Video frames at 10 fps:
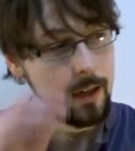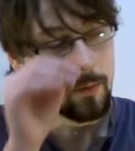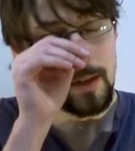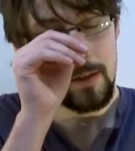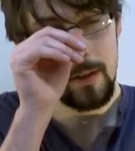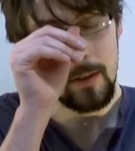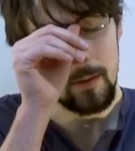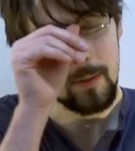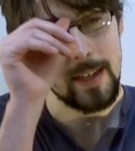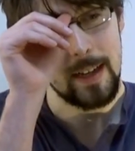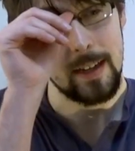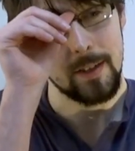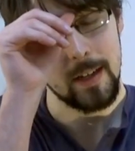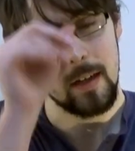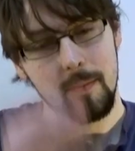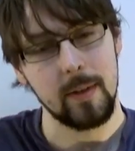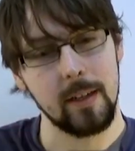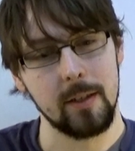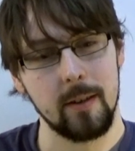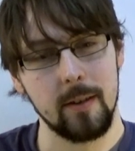Which, the way I set up my
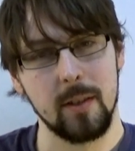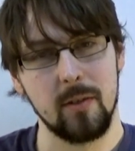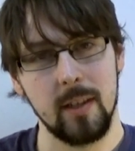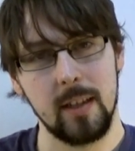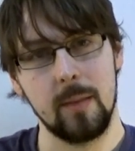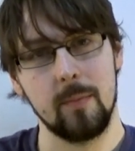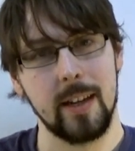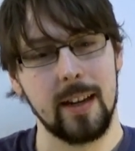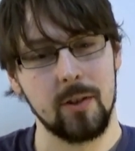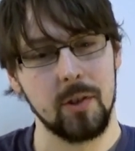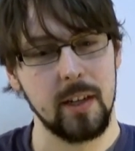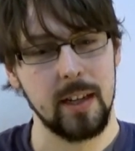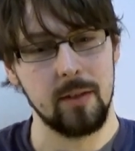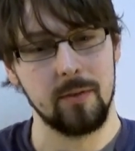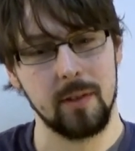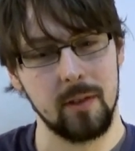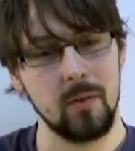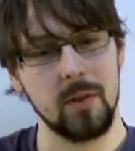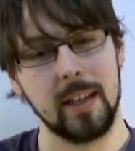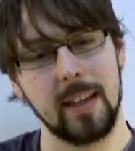guitars, I try to keep my action kind of as
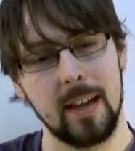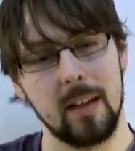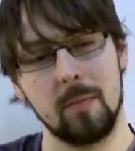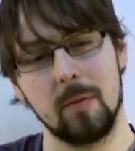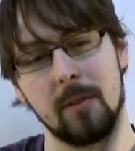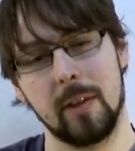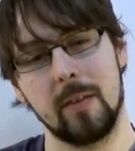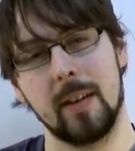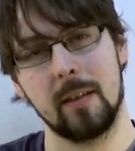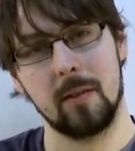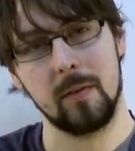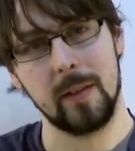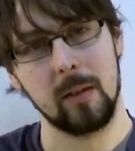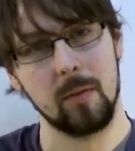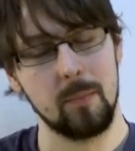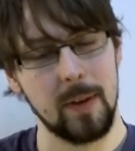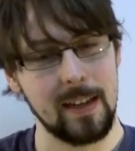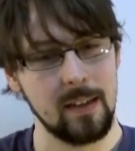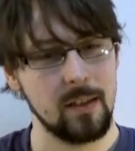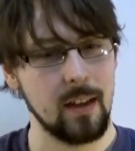low as I can, but without it interfering with
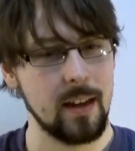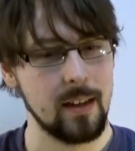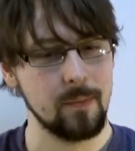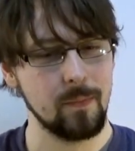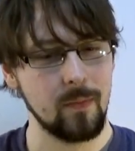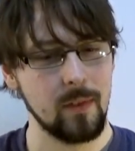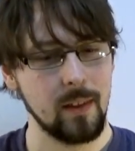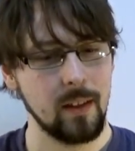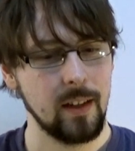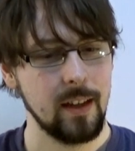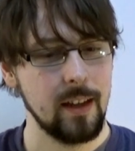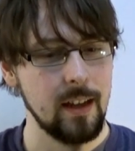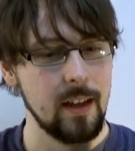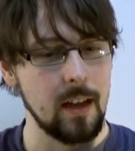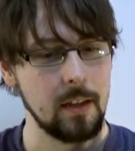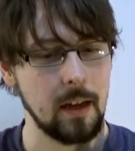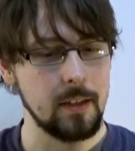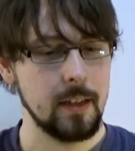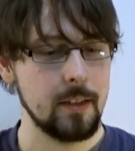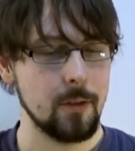bends. And I
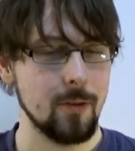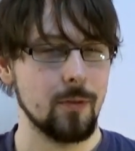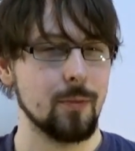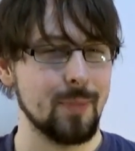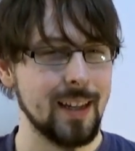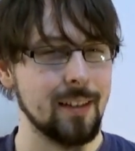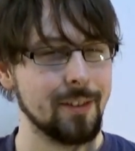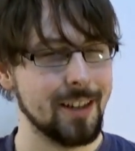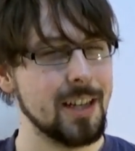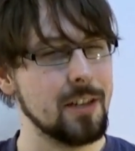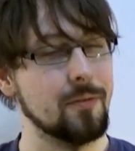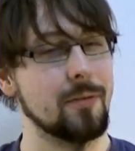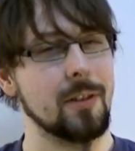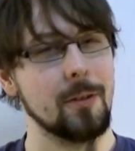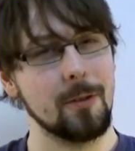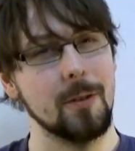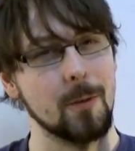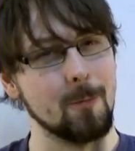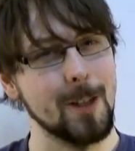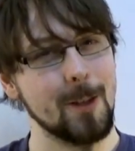tend to overbend live a lot
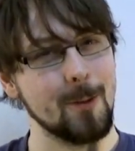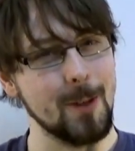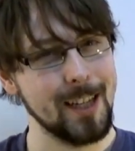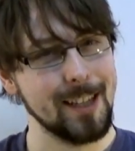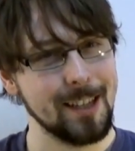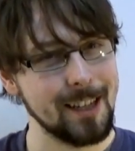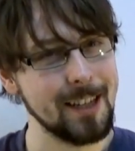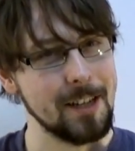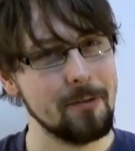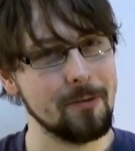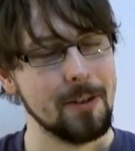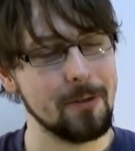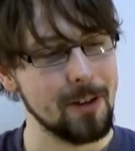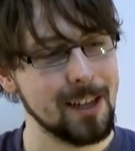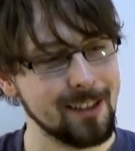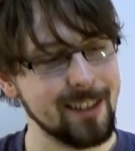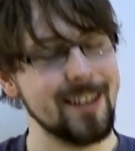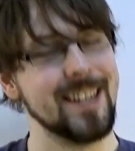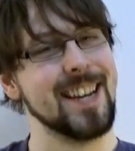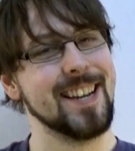as well. You get that kind of
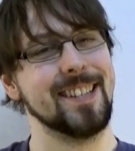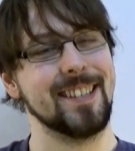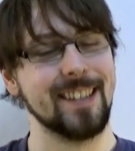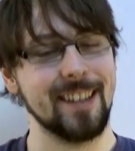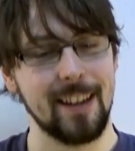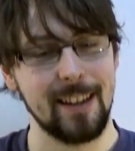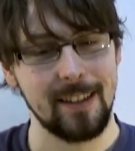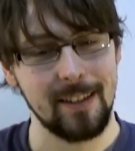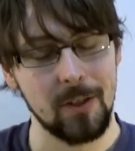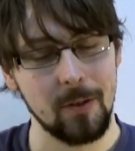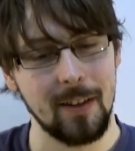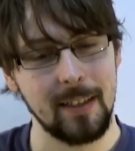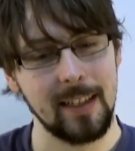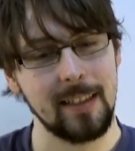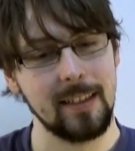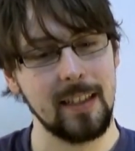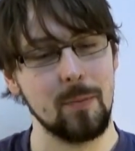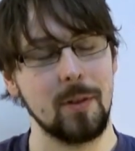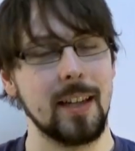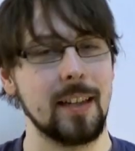adrenaline, you get into it, so I tend to
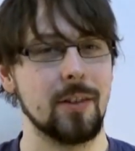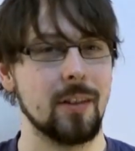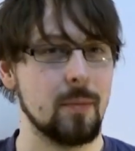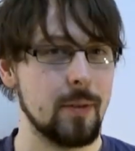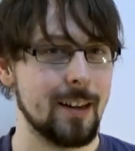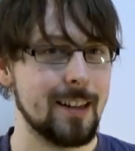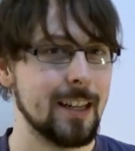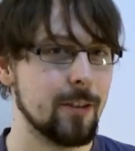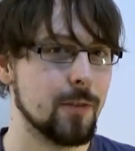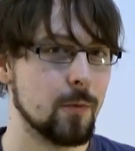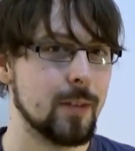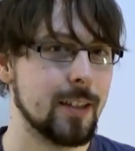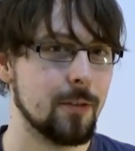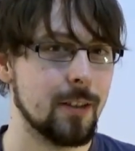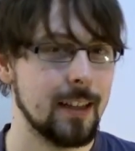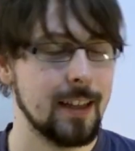keep the tension a bit higher as well.